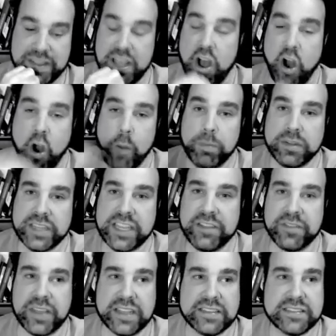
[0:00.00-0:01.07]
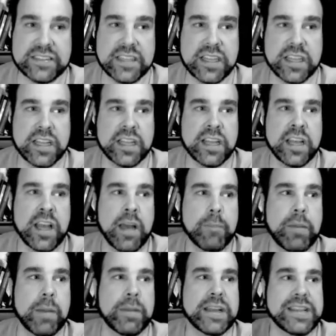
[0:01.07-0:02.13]
They all believe this,
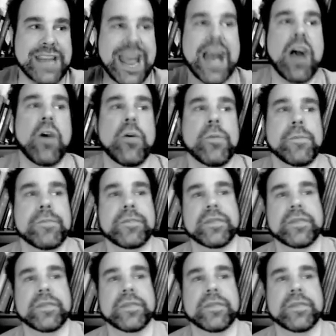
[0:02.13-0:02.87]
but but now.